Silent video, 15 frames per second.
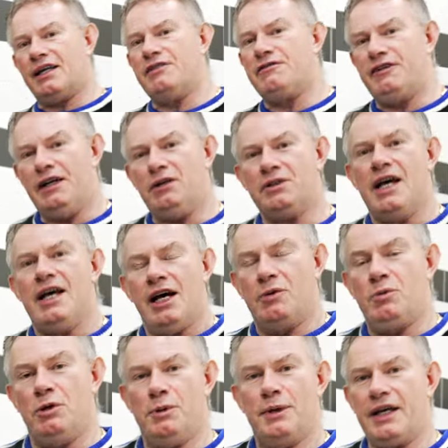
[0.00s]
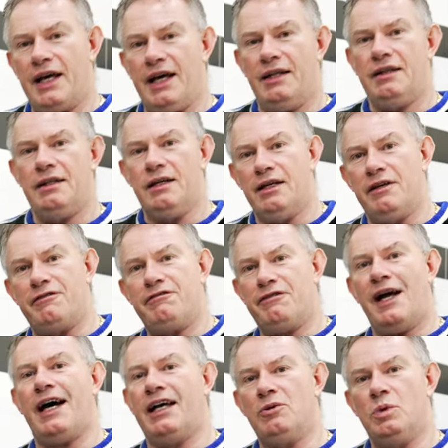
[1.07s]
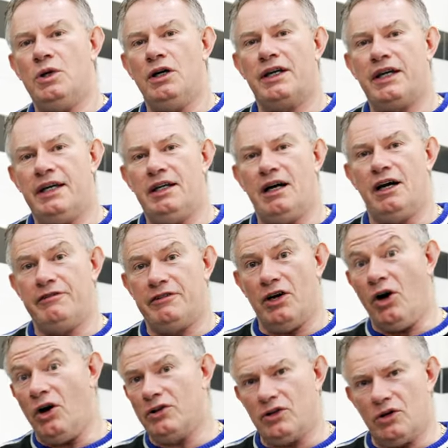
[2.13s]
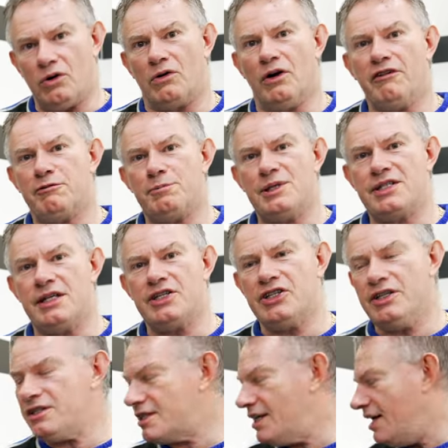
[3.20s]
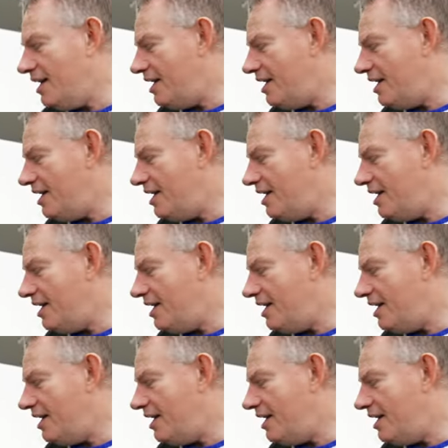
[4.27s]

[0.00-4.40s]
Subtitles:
had failed and we were getting the fan working either on or off positions?